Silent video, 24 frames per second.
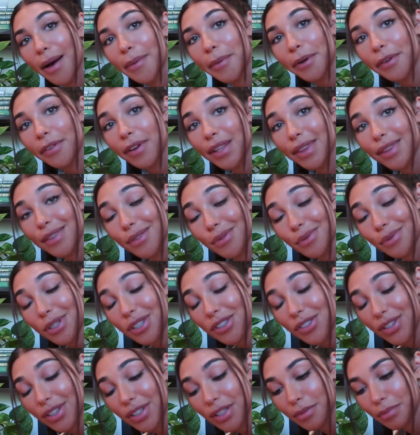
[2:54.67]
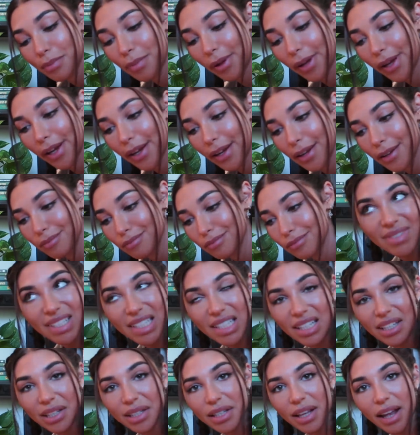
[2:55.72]
I'm gonna rate the Swiss cheese plant
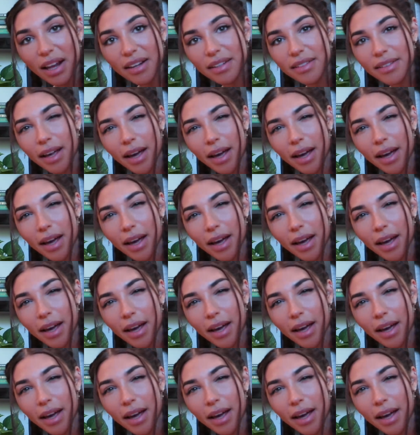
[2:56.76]
6 out of